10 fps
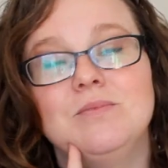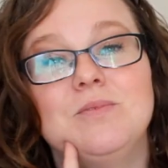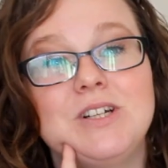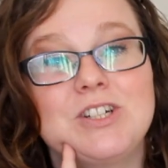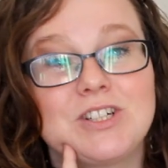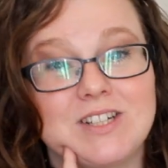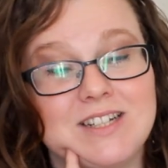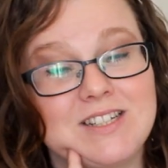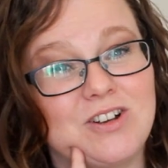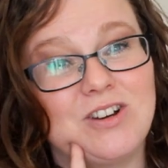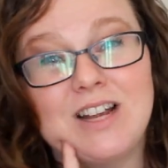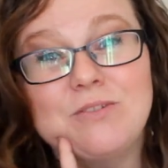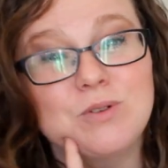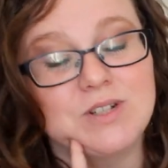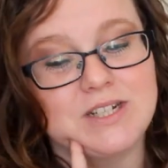which is all I've
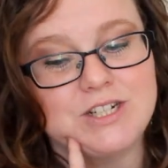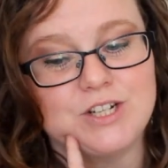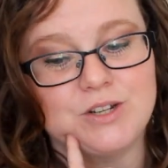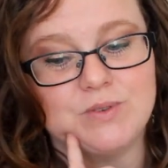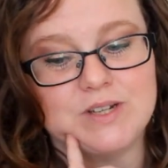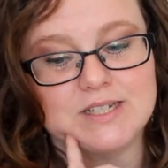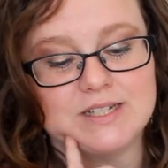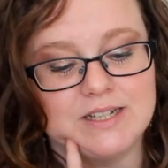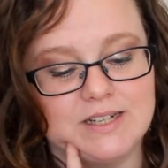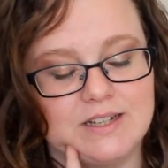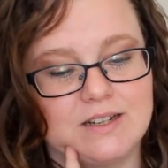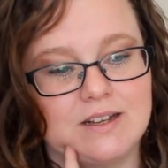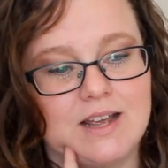wanted to do recently.